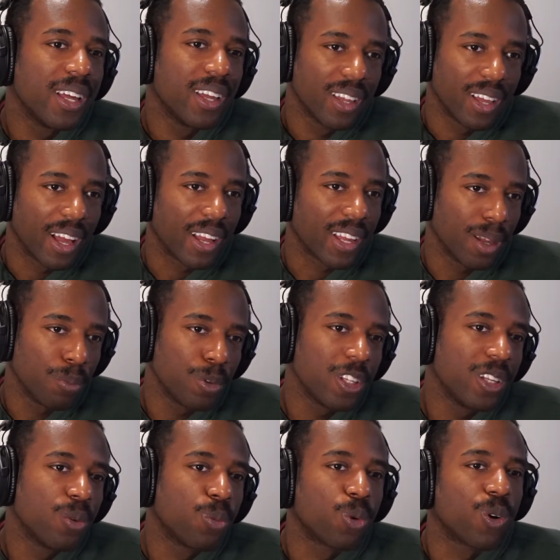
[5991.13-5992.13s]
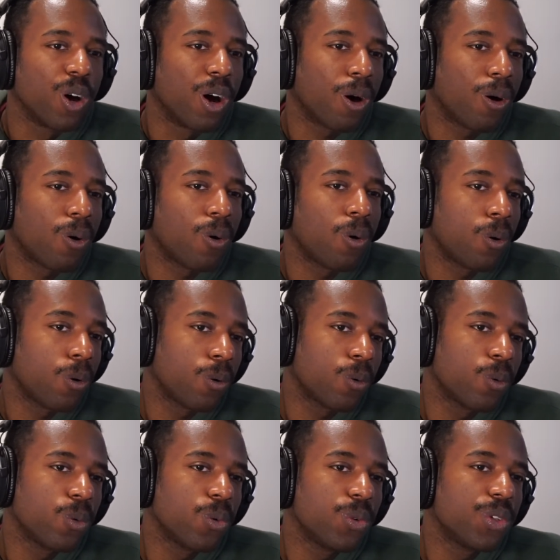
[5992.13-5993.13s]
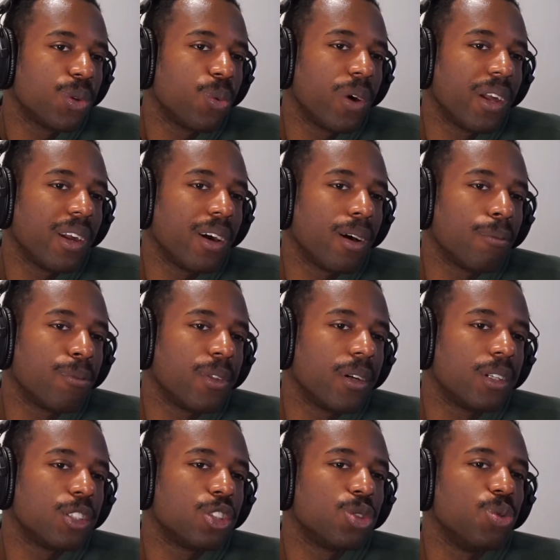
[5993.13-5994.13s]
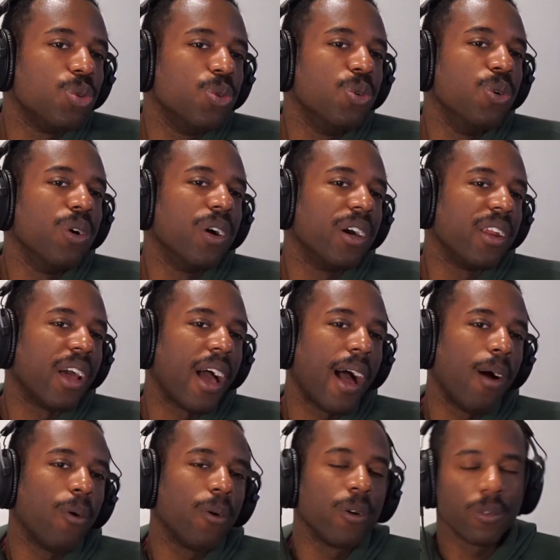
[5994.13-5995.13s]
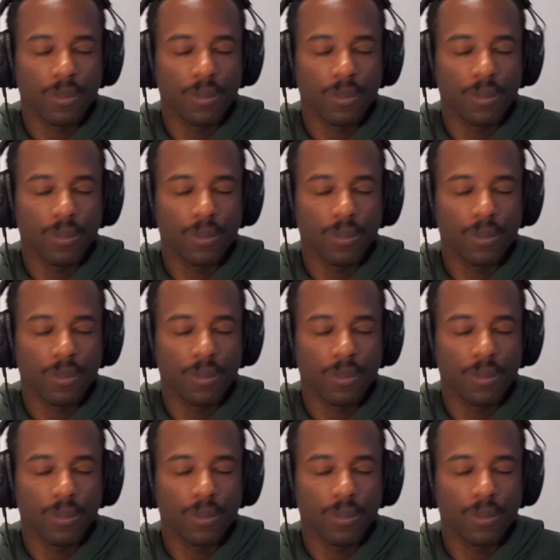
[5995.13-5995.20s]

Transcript: I can't believe we're all the way up there to an hour.